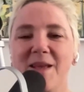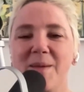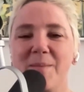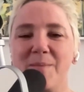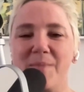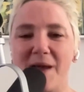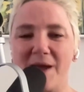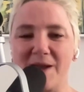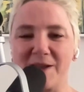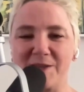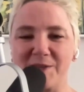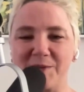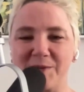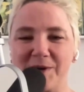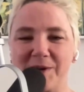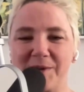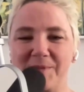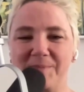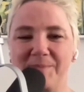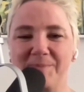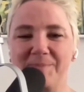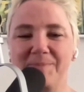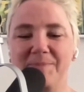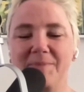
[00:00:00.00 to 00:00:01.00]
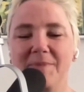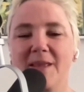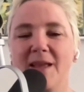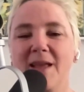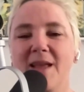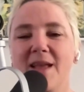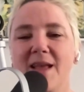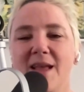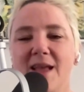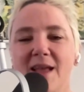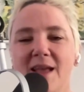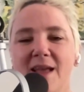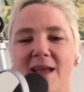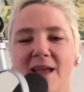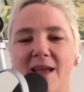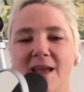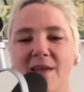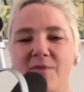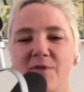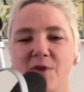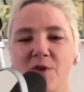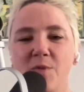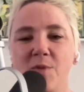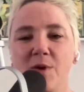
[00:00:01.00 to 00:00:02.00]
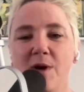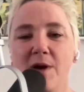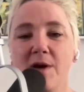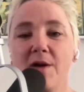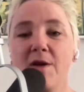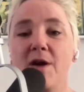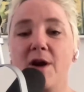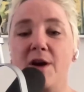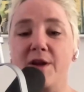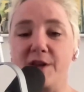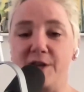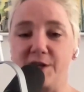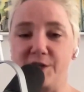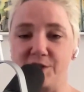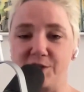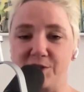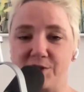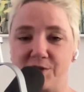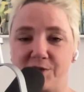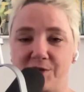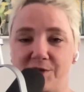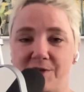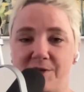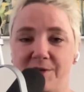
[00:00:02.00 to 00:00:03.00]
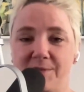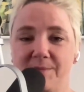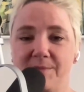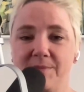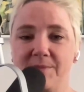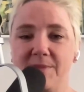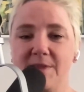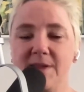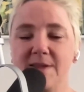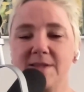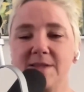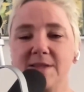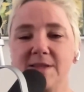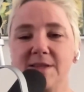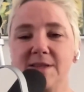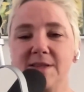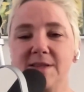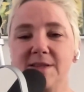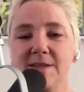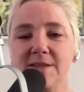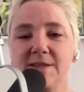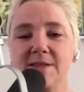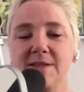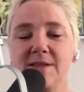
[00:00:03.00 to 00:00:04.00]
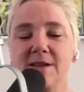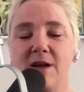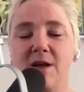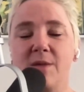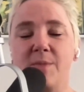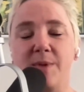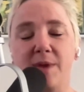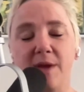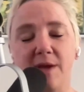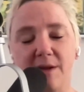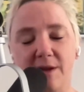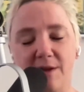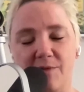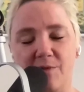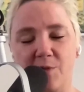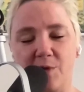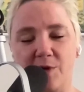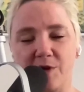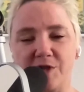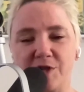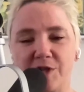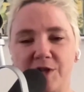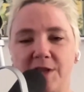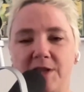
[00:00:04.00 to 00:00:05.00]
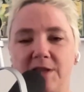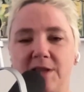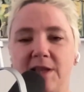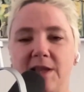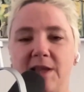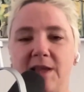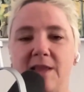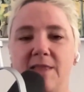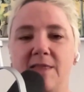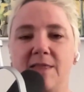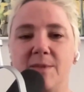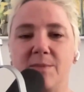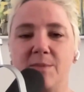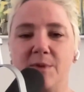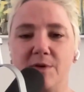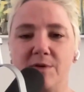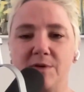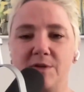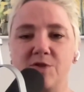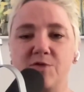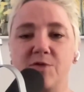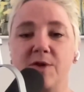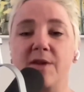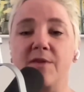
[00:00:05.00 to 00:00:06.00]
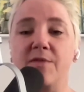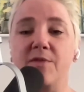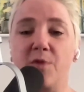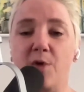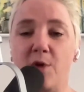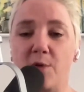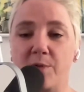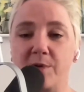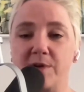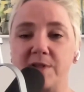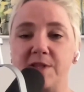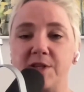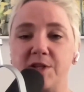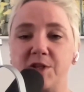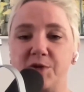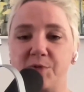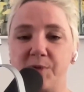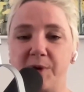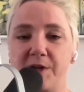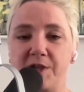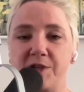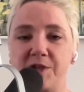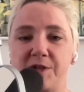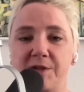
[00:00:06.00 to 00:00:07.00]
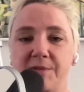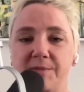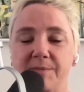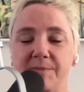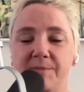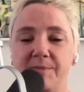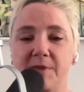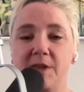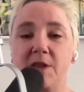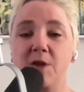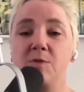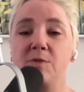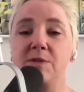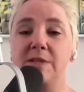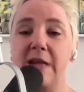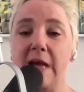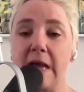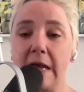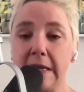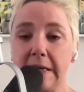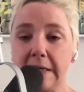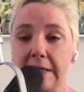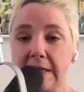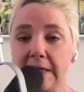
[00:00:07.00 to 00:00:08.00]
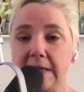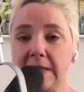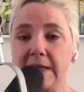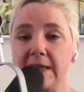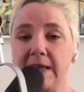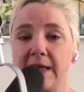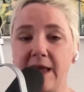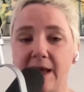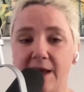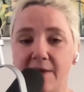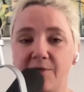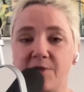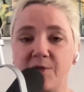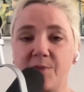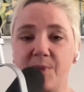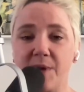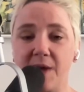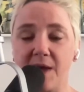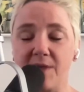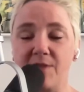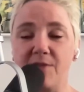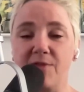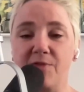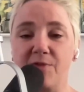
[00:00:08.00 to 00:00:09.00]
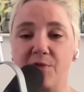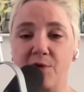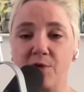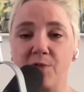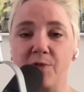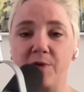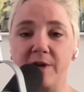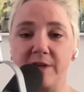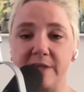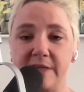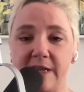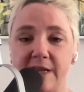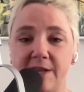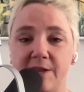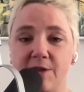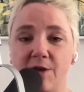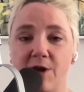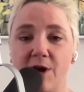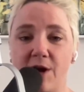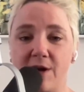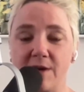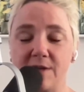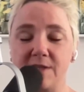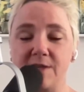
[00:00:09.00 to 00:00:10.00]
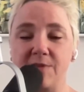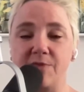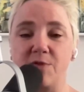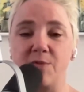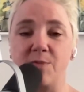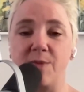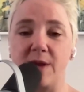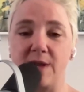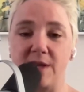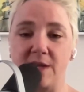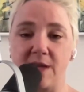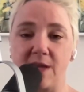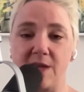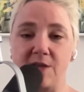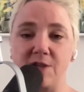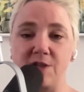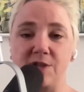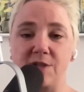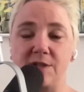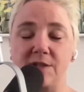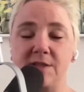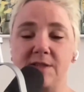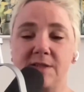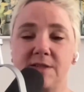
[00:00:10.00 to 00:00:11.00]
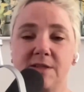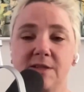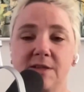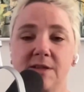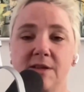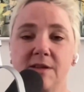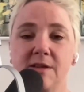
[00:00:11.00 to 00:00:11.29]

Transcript: Back to it. If you are uninsured, this is, albeit unfortunately, the most straightforward situation. You technically have to pay the full retail cost of your medications.